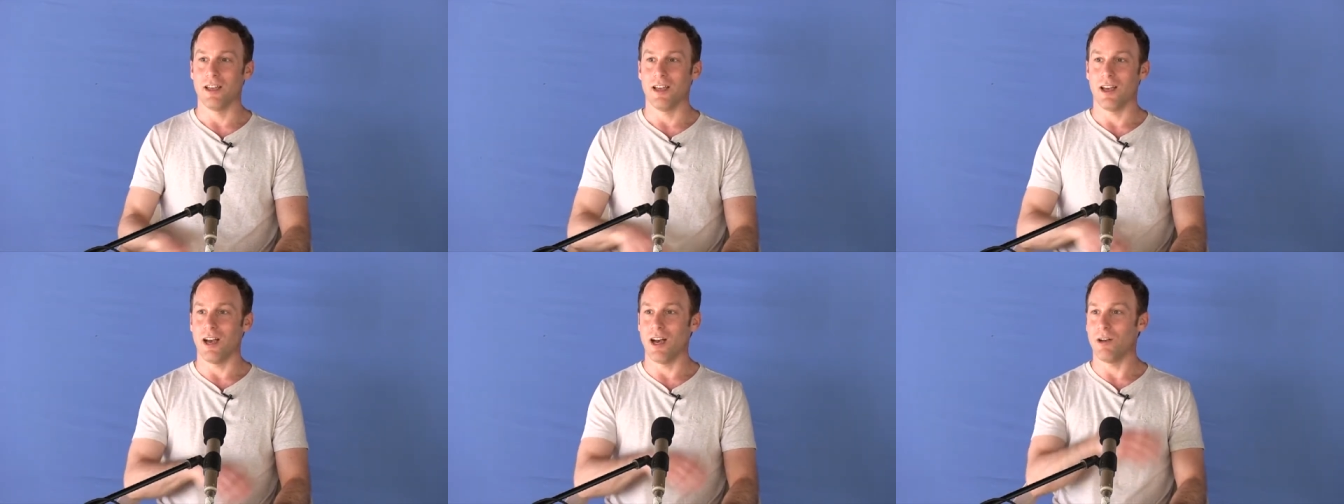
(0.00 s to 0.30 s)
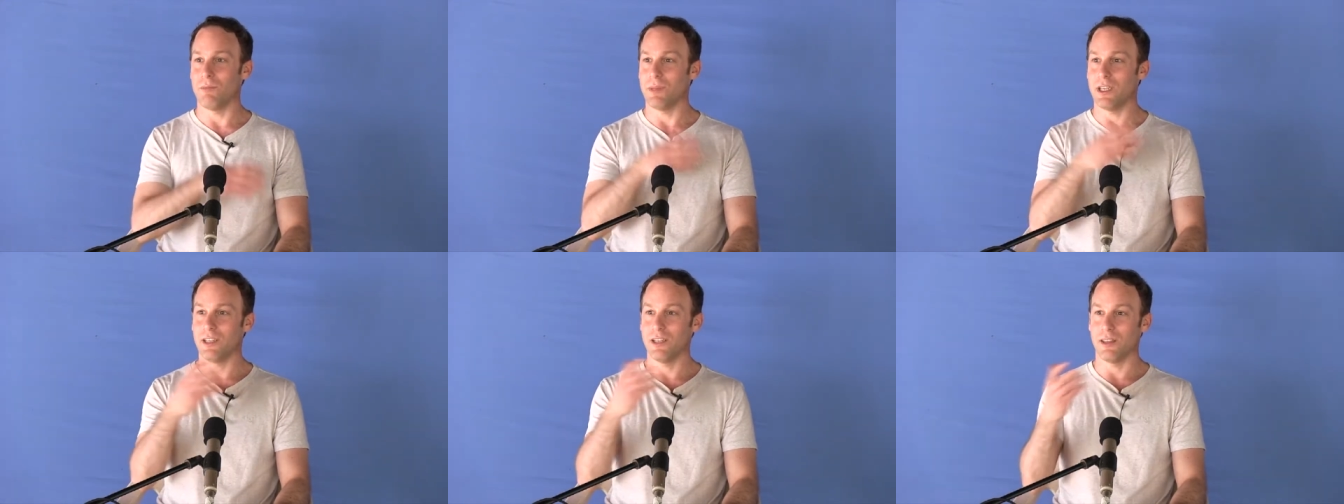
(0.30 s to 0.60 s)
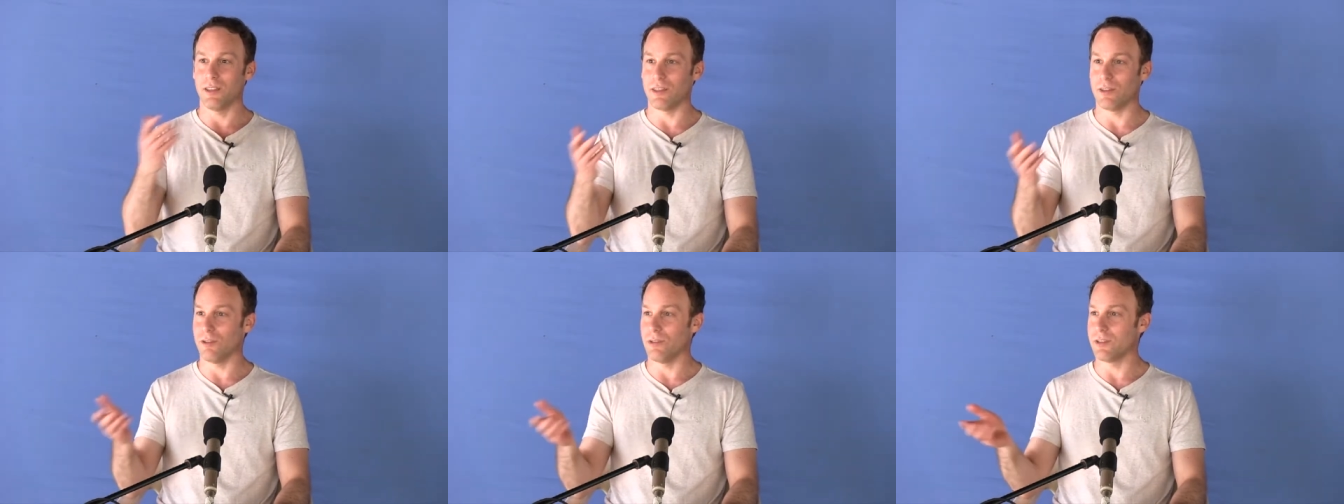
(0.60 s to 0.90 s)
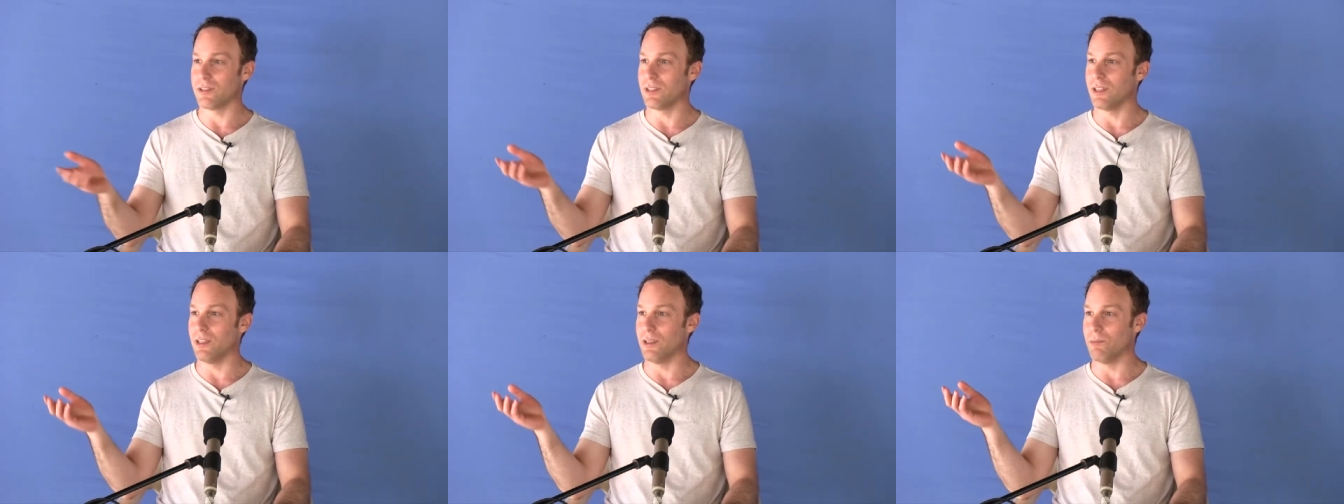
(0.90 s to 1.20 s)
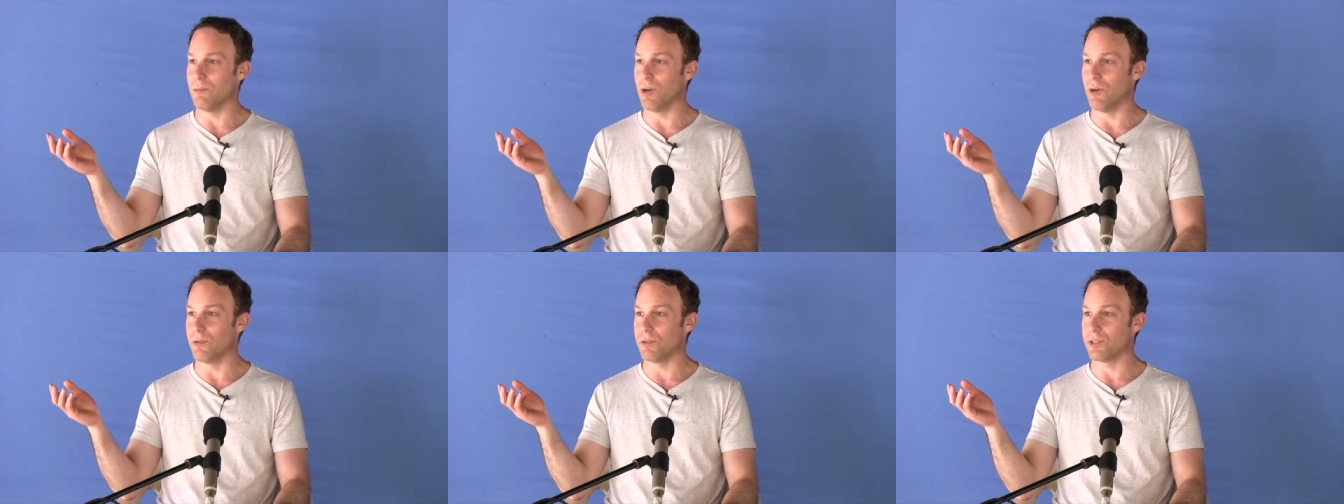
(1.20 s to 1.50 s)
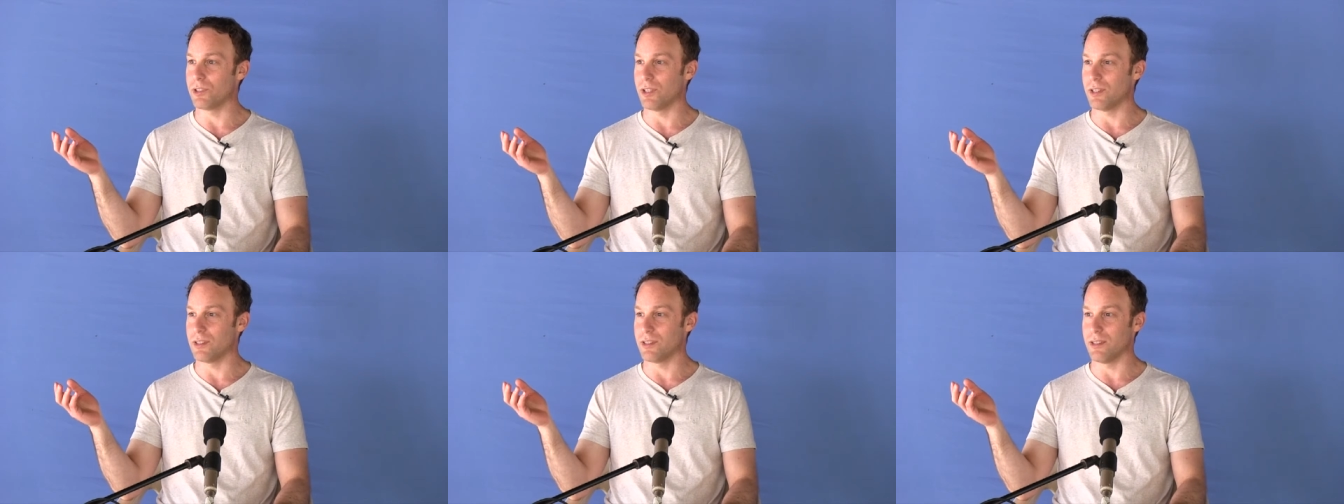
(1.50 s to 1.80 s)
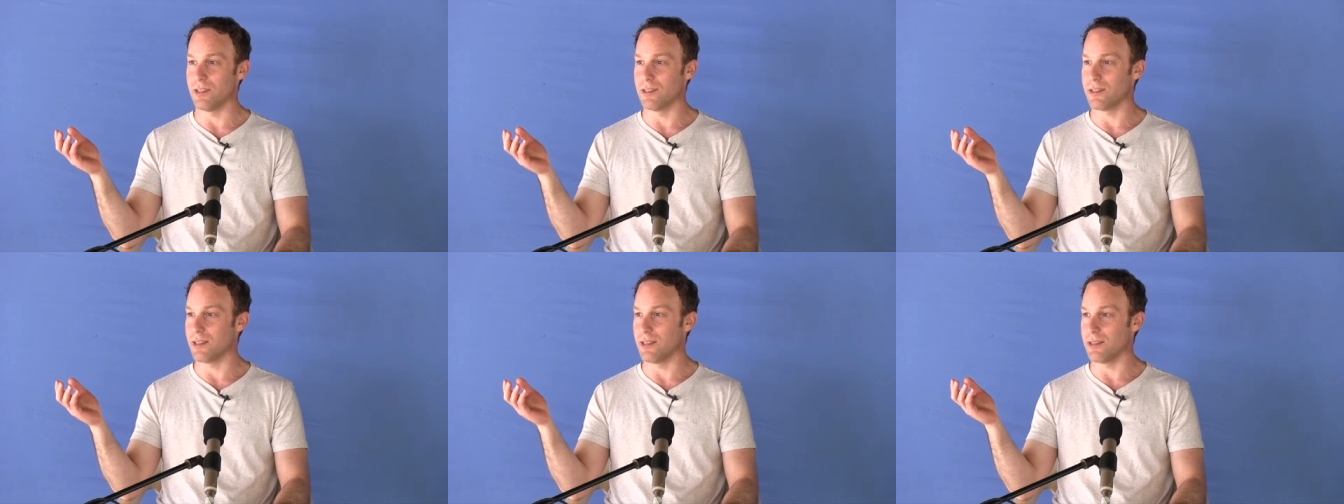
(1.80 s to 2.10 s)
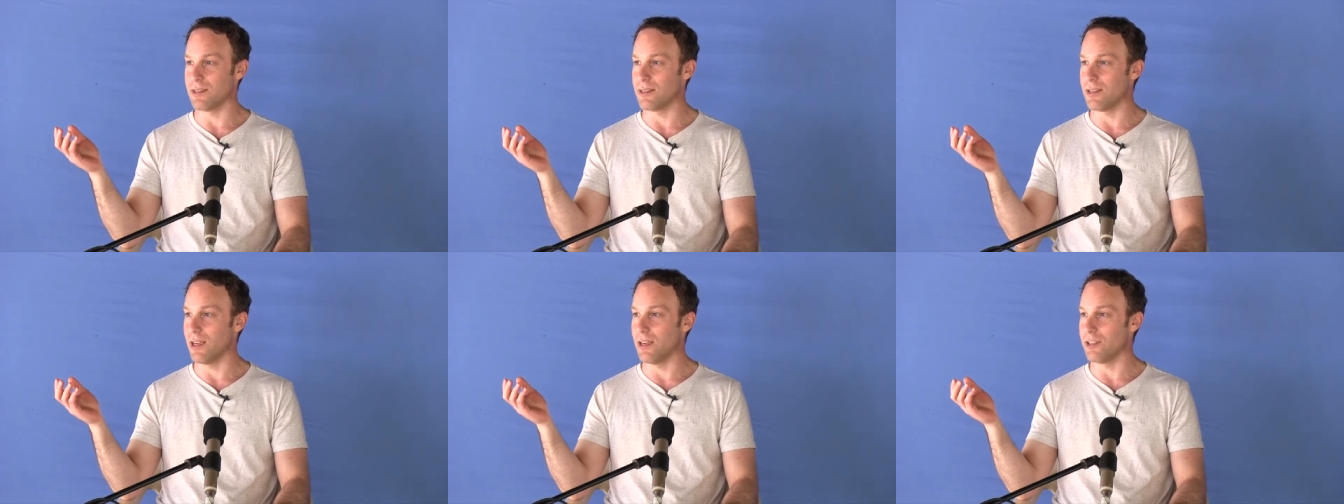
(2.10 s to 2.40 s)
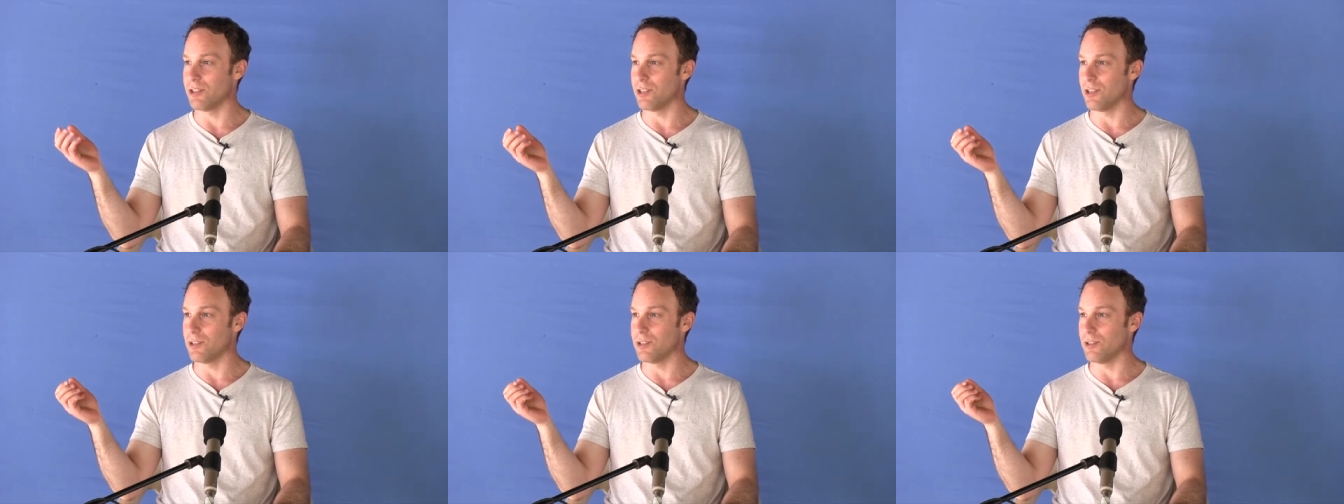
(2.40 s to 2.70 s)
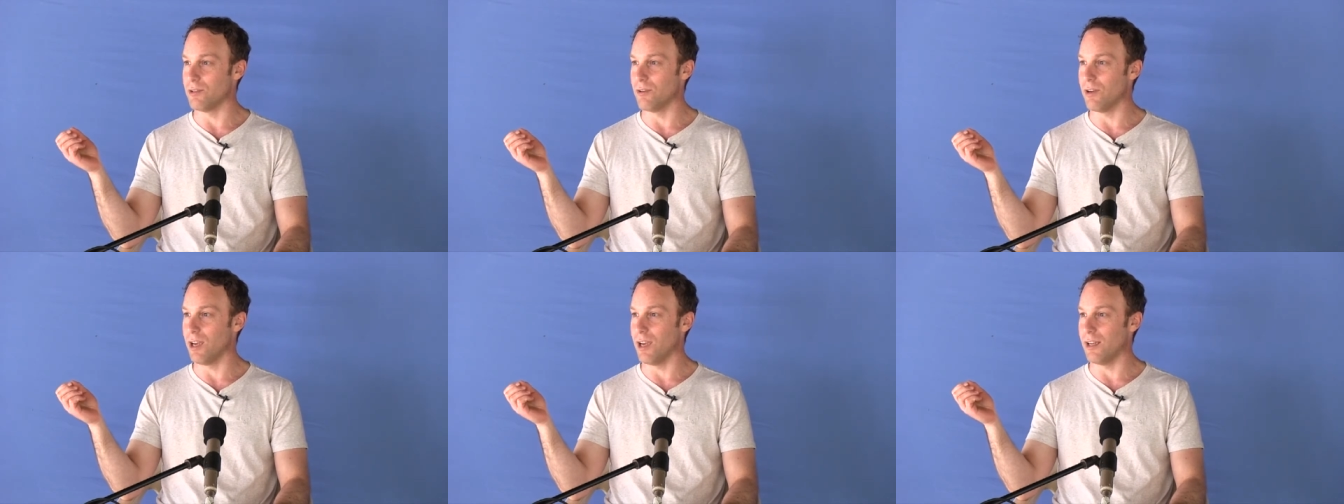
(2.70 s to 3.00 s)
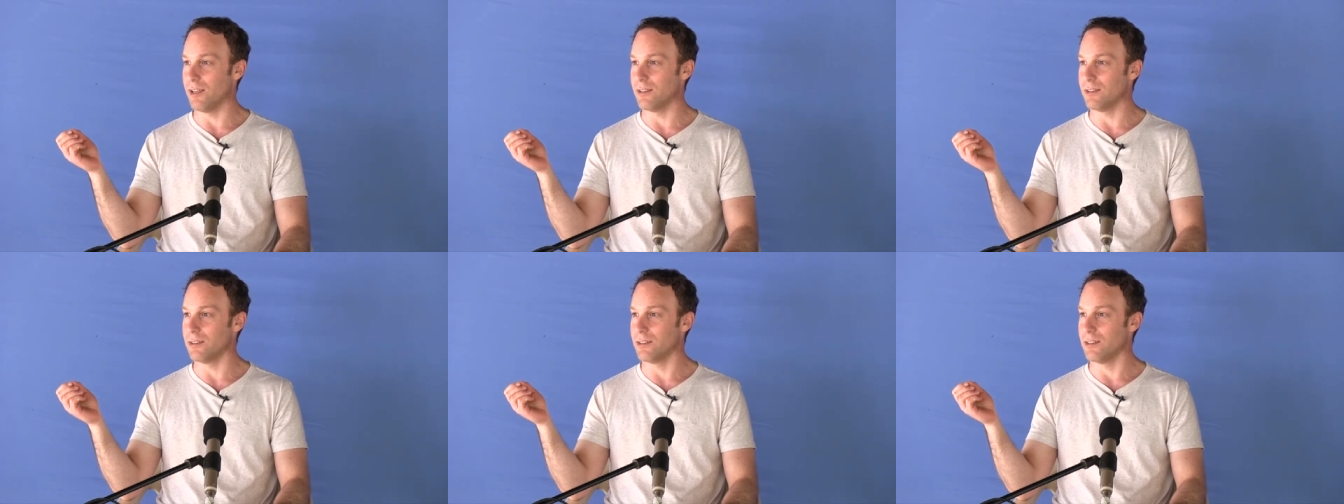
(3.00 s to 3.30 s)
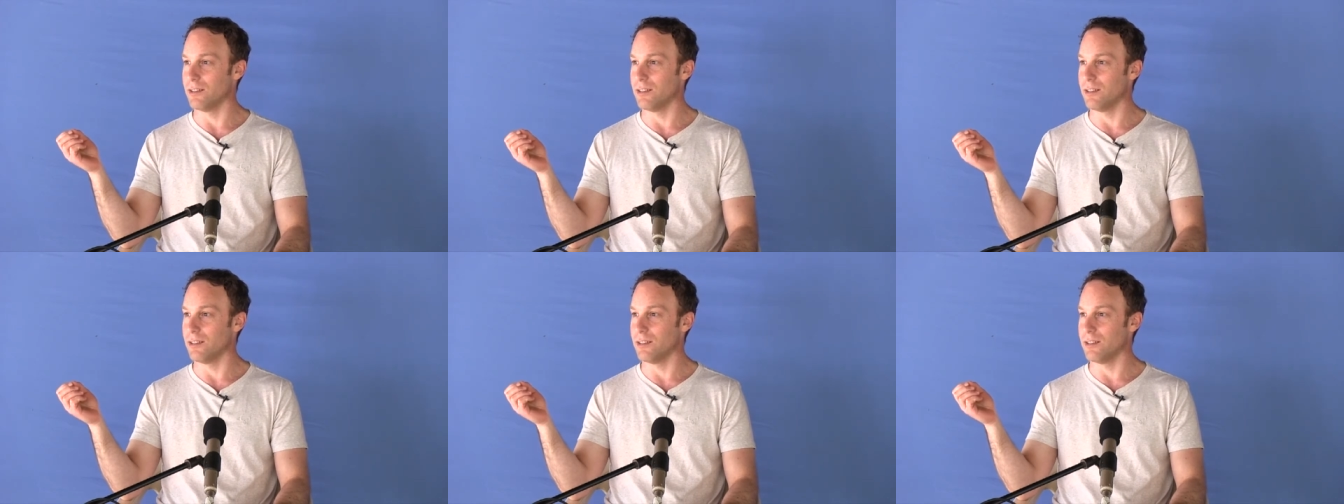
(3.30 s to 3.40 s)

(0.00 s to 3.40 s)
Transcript: how many thoughts and emotions and sensations you had?